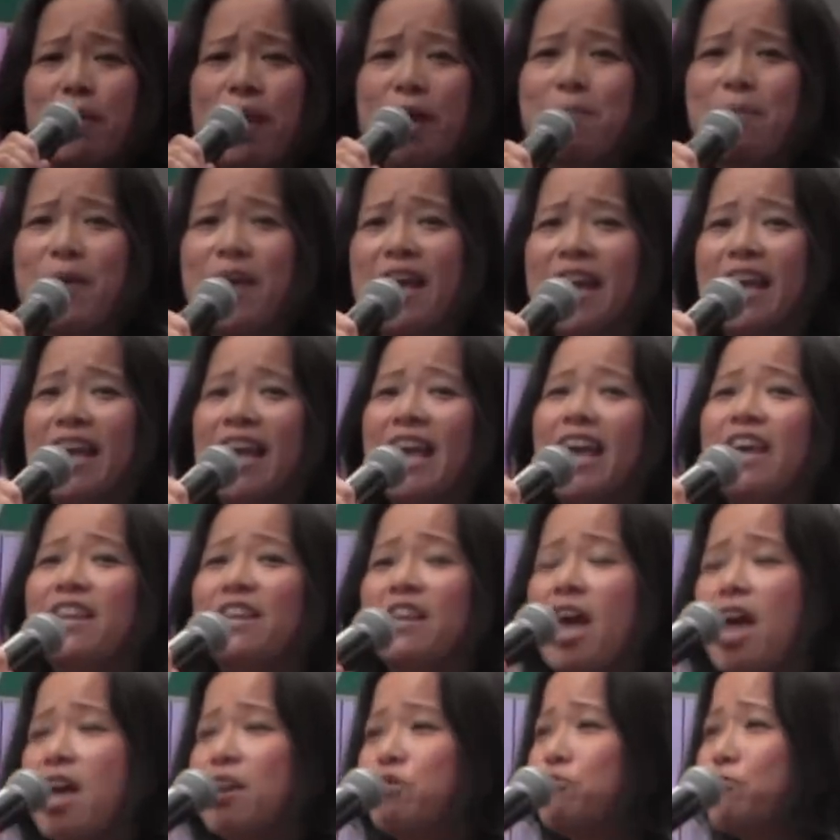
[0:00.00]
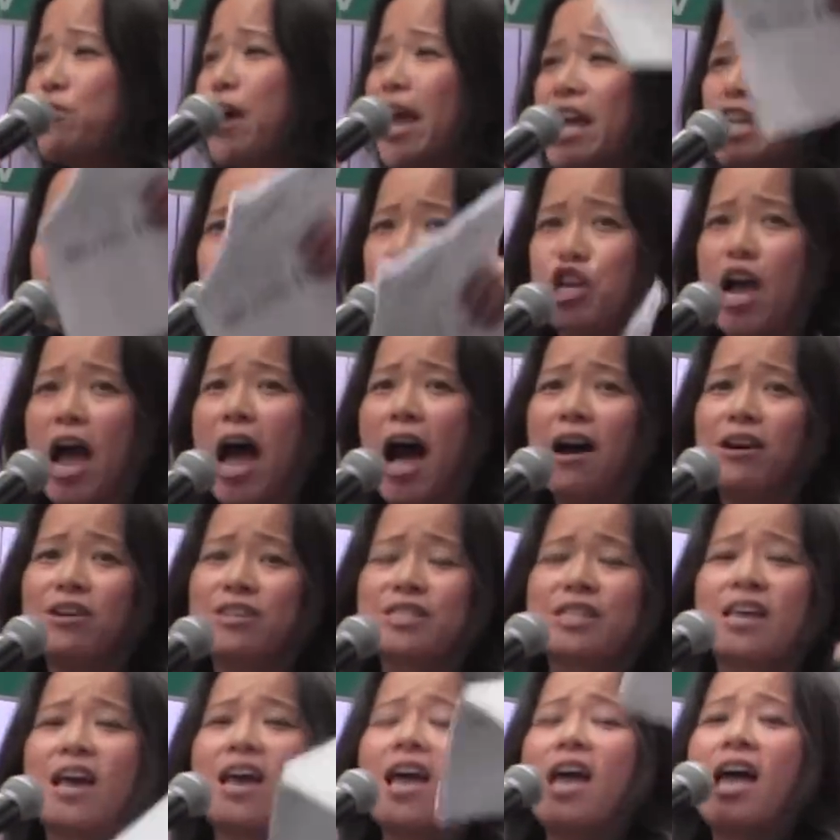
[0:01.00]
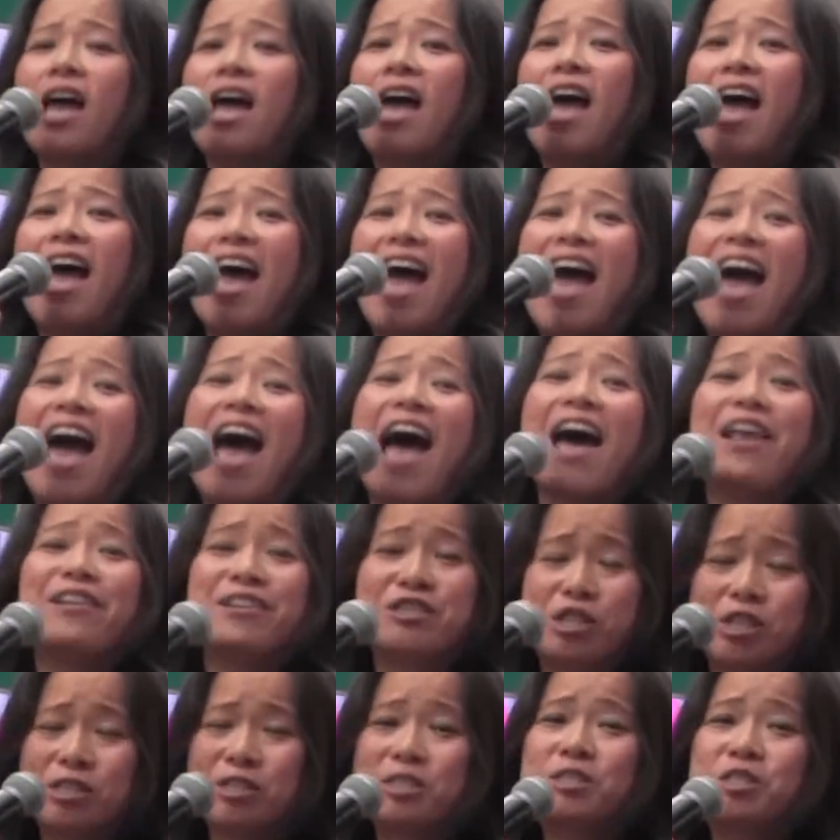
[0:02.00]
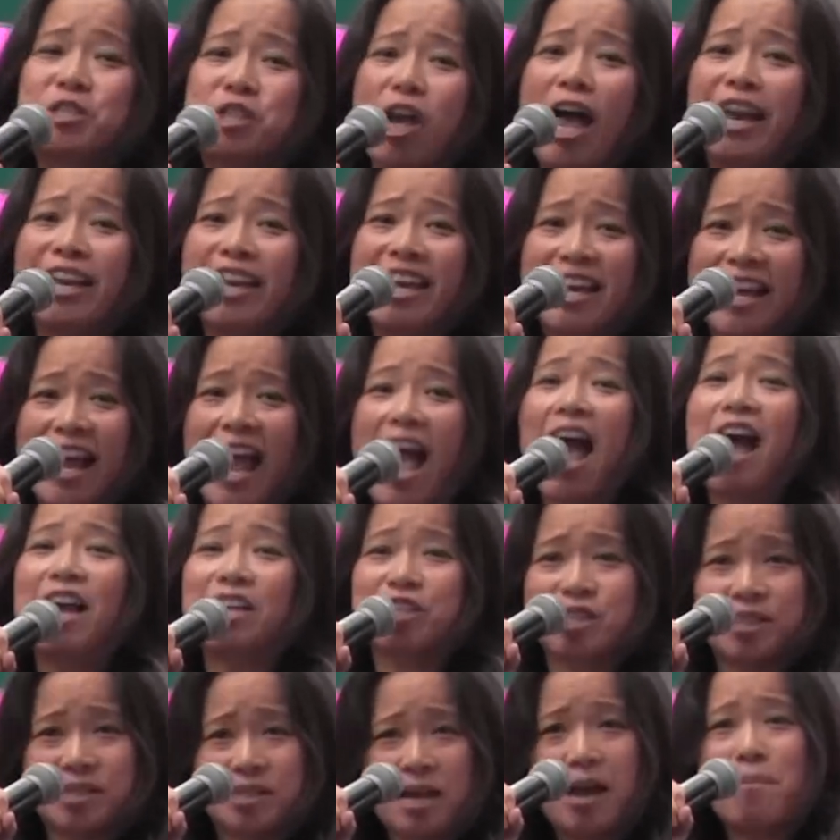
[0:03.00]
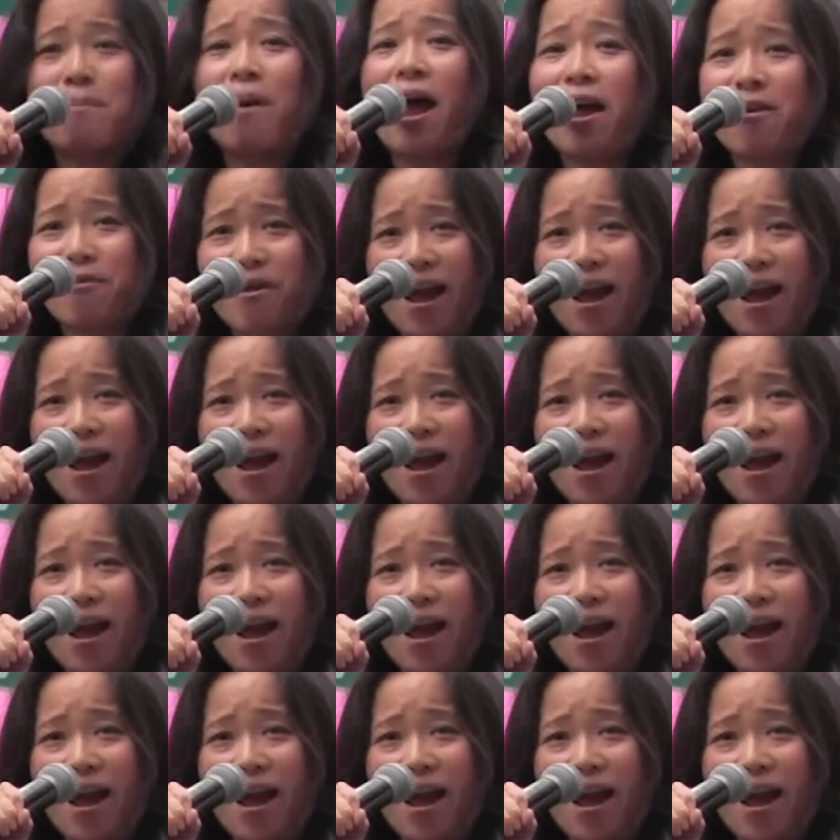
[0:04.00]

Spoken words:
B.B. King and Ray Charles and Johnny Cash. Am I